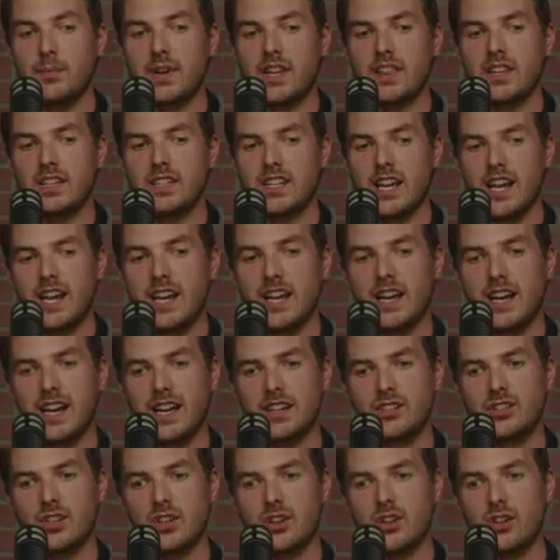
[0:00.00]
I mean, the day
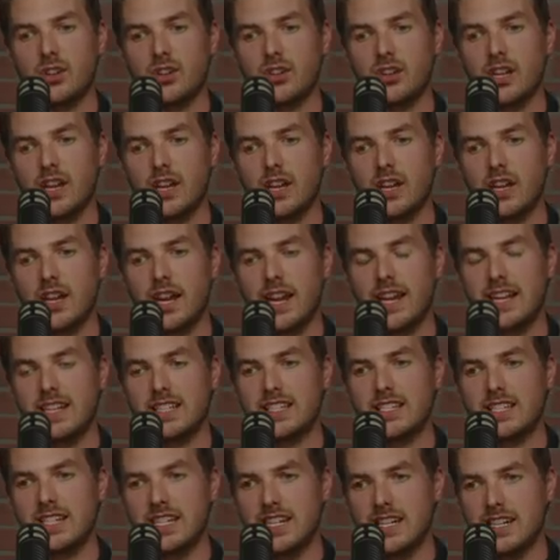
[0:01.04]
I turned
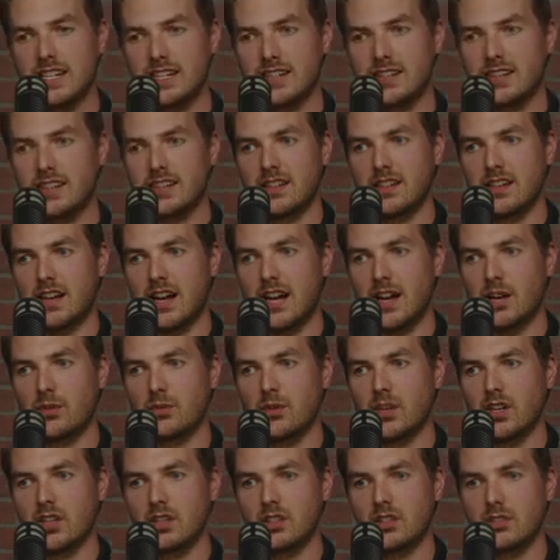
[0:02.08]
18, I
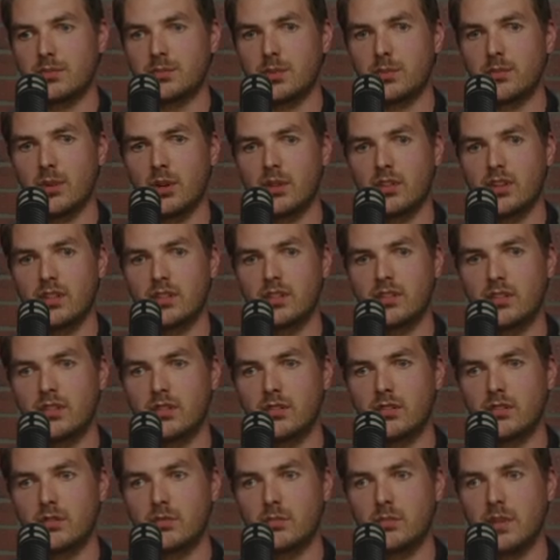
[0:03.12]
was promoted
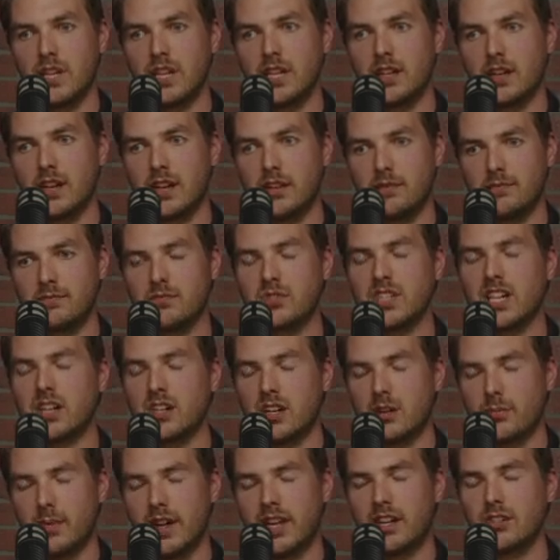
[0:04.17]
to be a
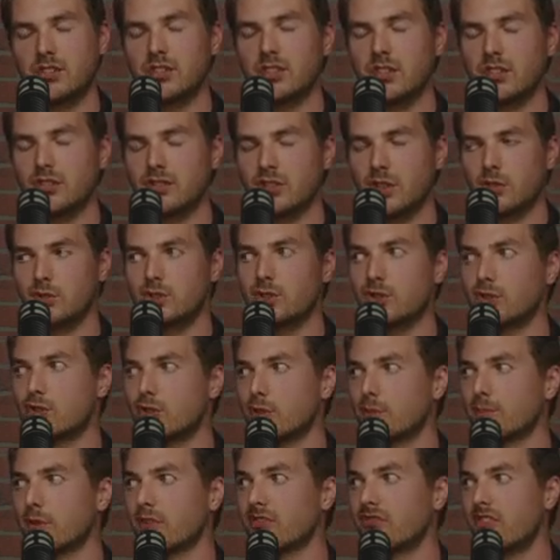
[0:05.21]
salary manager, so which was
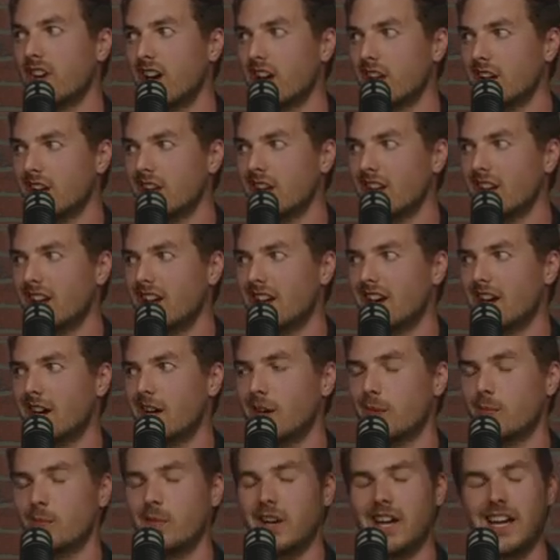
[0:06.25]
super fun.
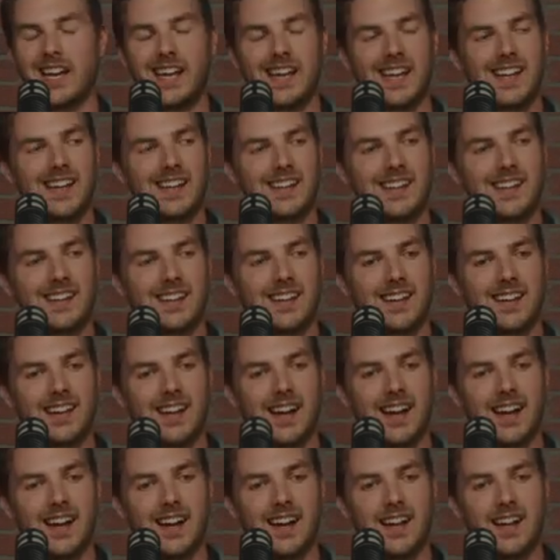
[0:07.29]
And
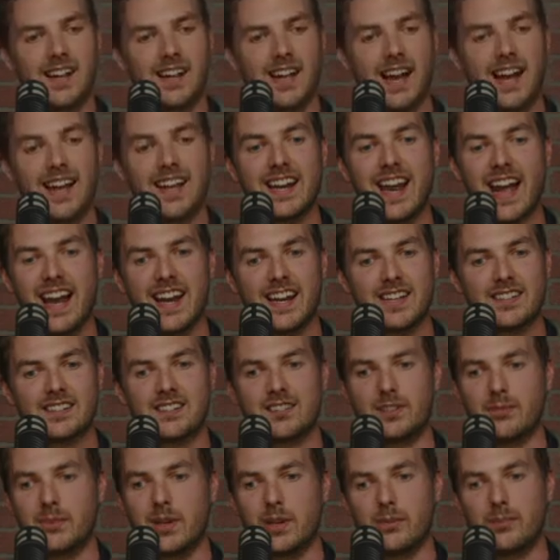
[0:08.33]
I had
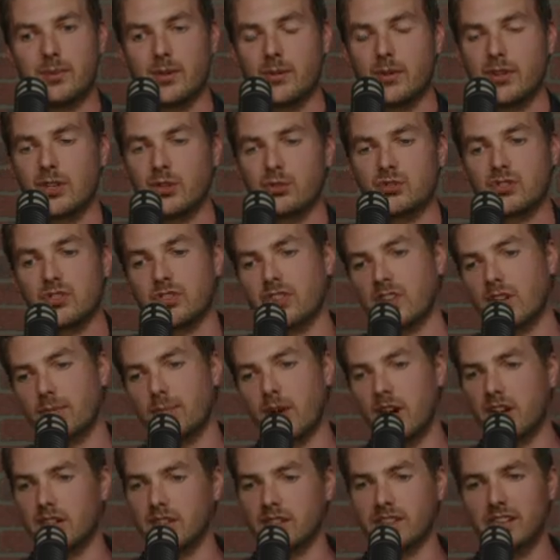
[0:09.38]
asked to be promoted. It was just in their
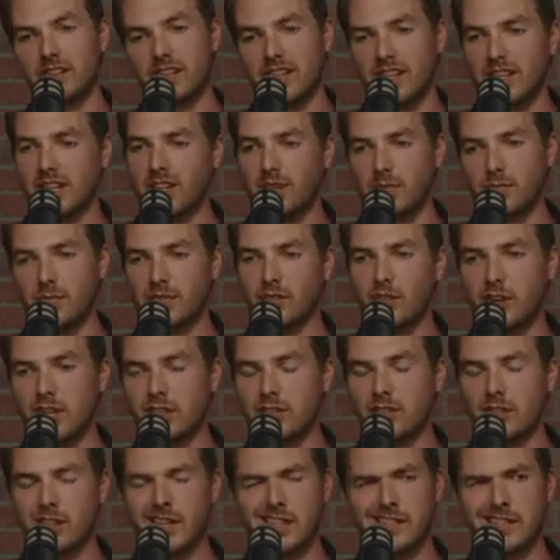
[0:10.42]
policies they couldn't before
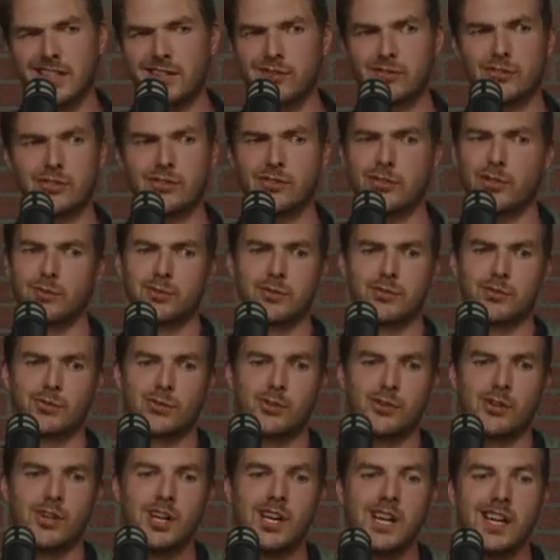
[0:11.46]
you turn 18. It was a stupid
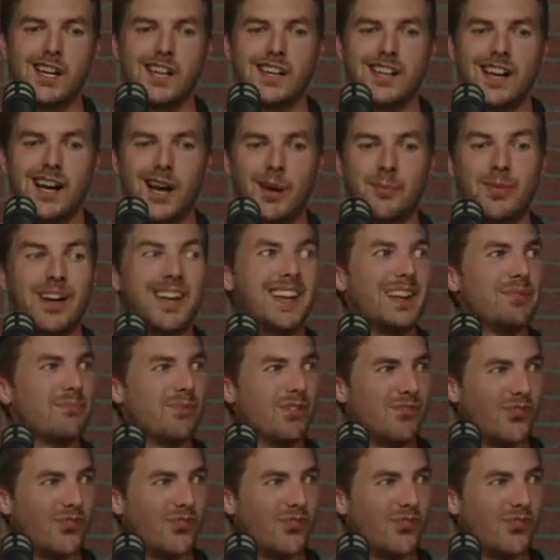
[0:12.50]
rule. But